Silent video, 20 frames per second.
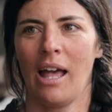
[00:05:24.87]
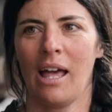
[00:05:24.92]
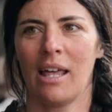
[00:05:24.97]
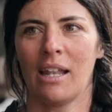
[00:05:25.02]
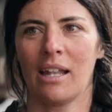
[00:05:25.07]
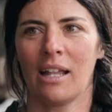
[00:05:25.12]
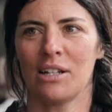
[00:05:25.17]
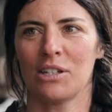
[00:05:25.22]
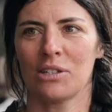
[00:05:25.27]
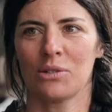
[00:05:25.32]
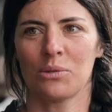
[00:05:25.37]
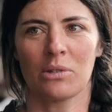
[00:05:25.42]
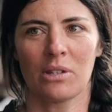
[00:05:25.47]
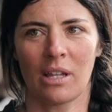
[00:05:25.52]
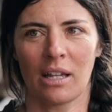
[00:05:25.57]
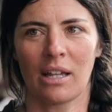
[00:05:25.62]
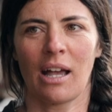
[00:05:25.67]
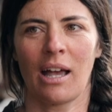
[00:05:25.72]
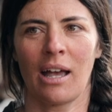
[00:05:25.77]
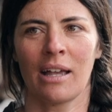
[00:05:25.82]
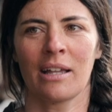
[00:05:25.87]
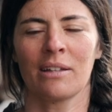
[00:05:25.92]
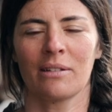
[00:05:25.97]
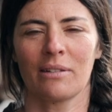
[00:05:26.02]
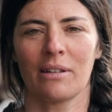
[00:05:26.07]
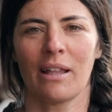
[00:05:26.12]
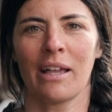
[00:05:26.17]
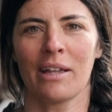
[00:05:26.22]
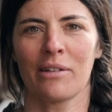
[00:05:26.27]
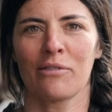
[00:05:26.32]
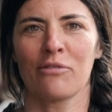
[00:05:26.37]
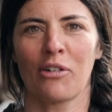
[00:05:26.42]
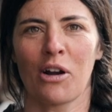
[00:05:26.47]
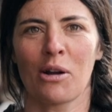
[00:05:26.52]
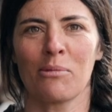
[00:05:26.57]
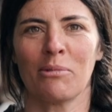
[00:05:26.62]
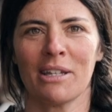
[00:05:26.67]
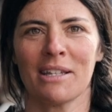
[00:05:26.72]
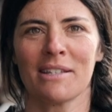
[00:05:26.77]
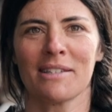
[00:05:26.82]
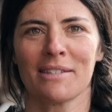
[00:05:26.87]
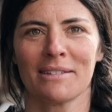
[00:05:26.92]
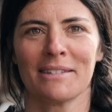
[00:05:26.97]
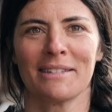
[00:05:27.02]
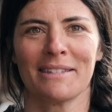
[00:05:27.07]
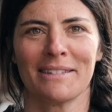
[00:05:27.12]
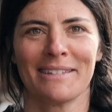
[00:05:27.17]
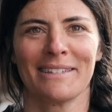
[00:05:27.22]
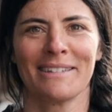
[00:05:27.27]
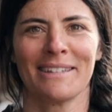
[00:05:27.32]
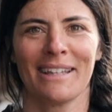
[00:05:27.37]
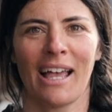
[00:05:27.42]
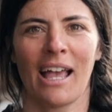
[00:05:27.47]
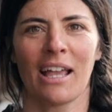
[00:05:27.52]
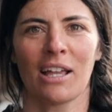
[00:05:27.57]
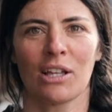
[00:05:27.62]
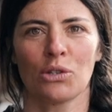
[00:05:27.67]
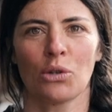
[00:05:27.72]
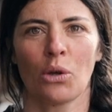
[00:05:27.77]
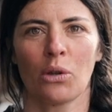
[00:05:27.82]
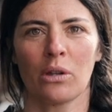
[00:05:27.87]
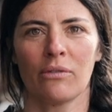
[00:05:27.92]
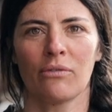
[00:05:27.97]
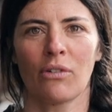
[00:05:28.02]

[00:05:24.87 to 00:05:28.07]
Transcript: and I just was like I could I can farm this. I can totally